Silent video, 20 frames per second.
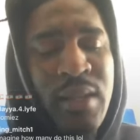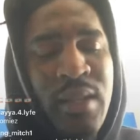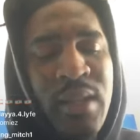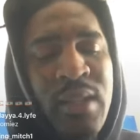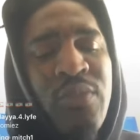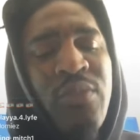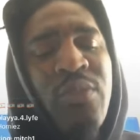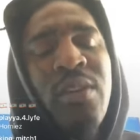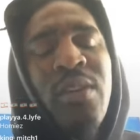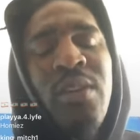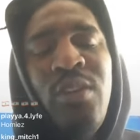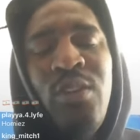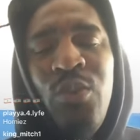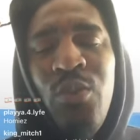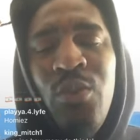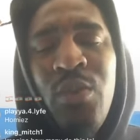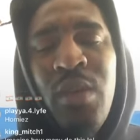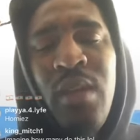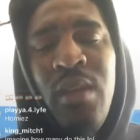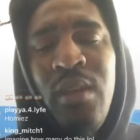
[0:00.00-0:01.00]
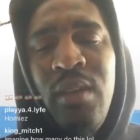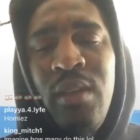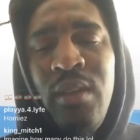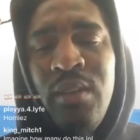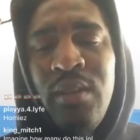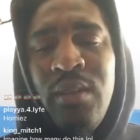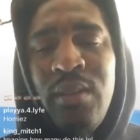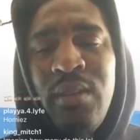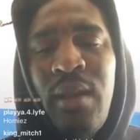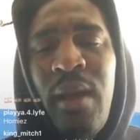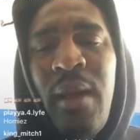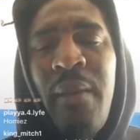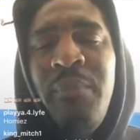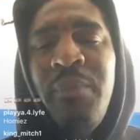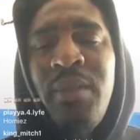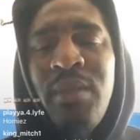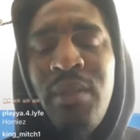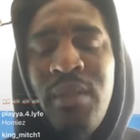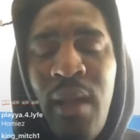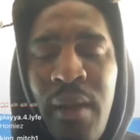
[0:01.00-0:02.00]
This for the new kids. I'm
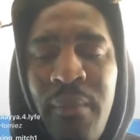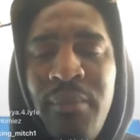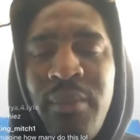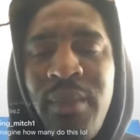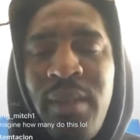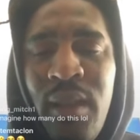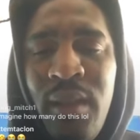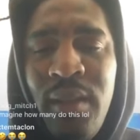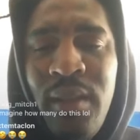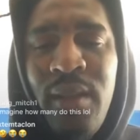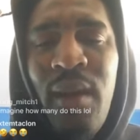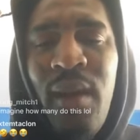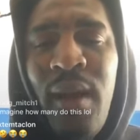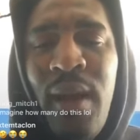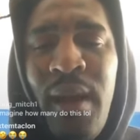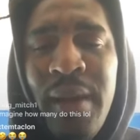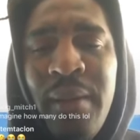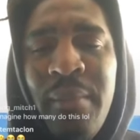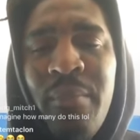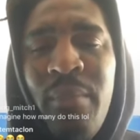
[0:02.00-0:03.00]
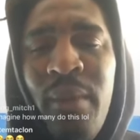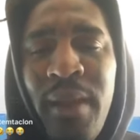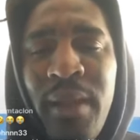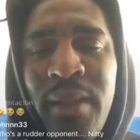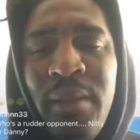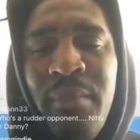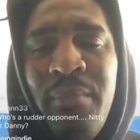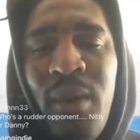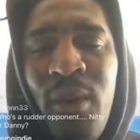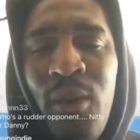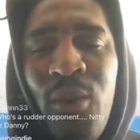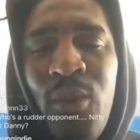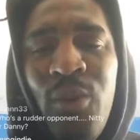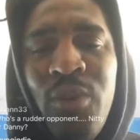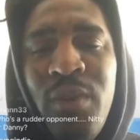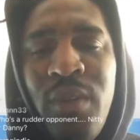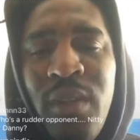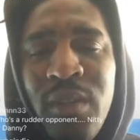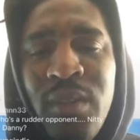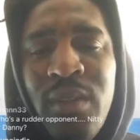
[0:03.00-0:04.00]
just I'm telling y'all how to break the
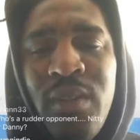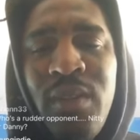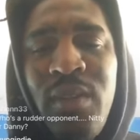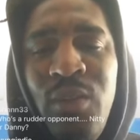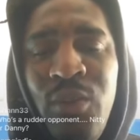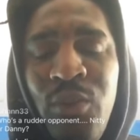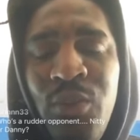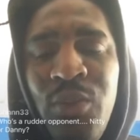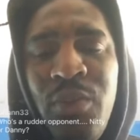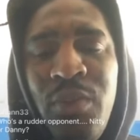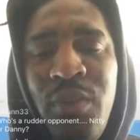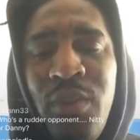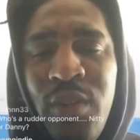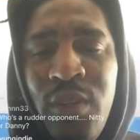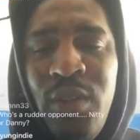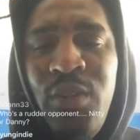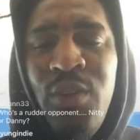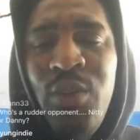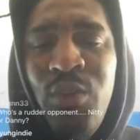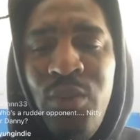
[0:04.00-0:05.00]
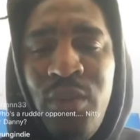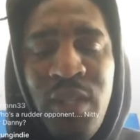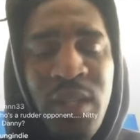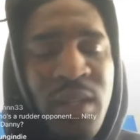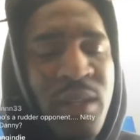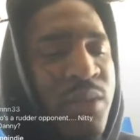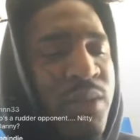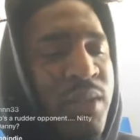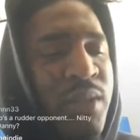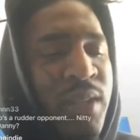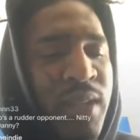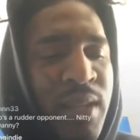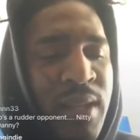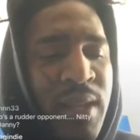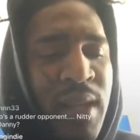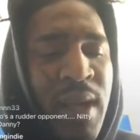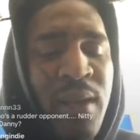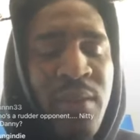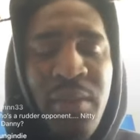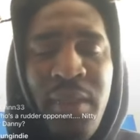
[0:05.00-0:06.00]
mold. This the new the new children. Get
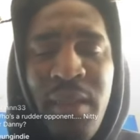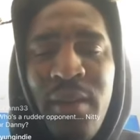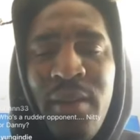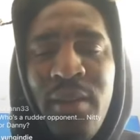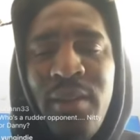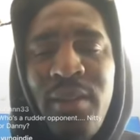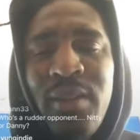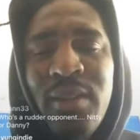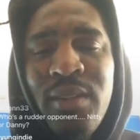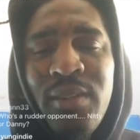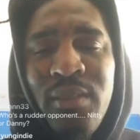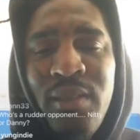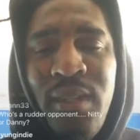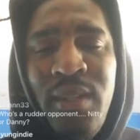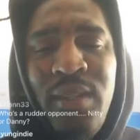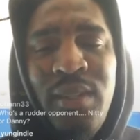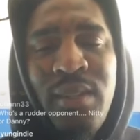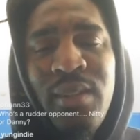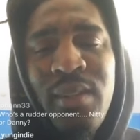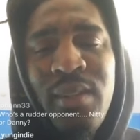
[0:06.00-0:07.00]
out there in the streets.